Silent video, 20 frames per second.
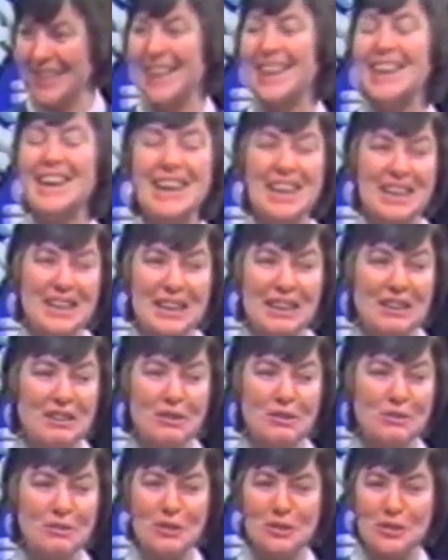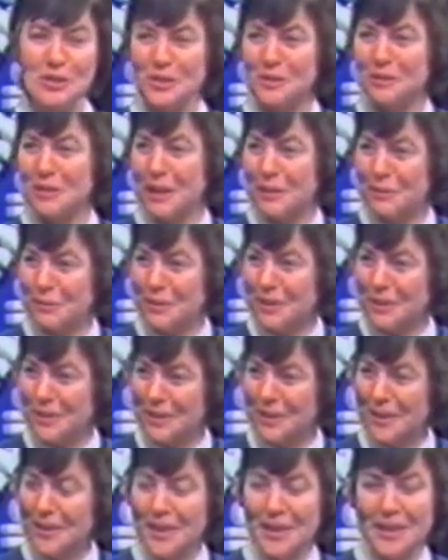okay. Uh, the
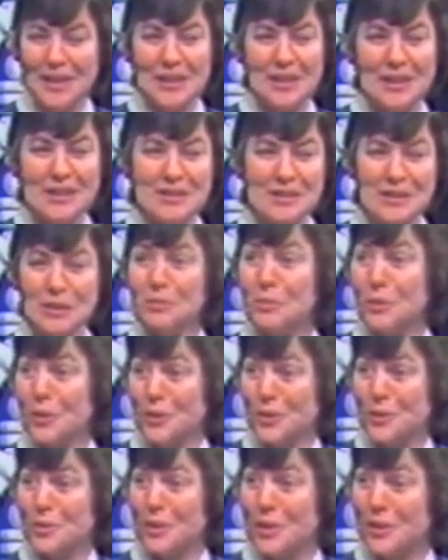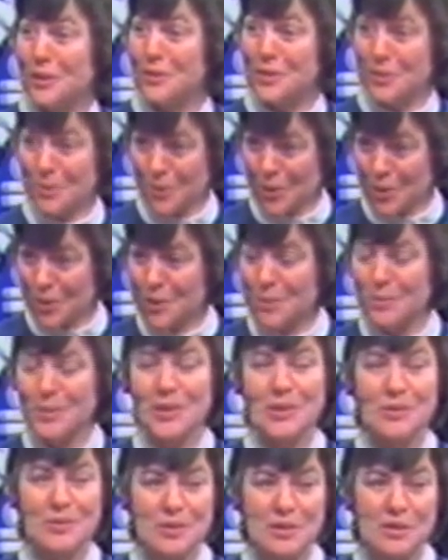geographic symbols we use, the words
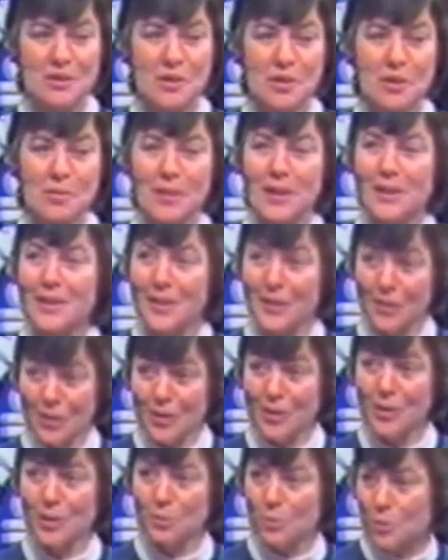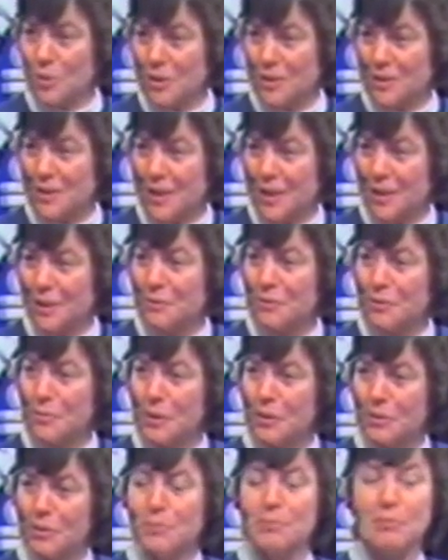we use to talk about the earth are words taken
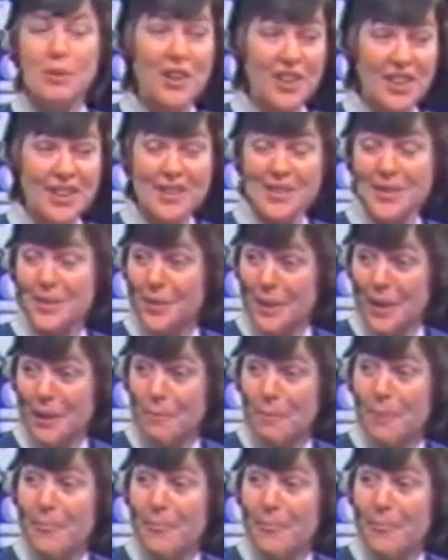from our own bodies, okay.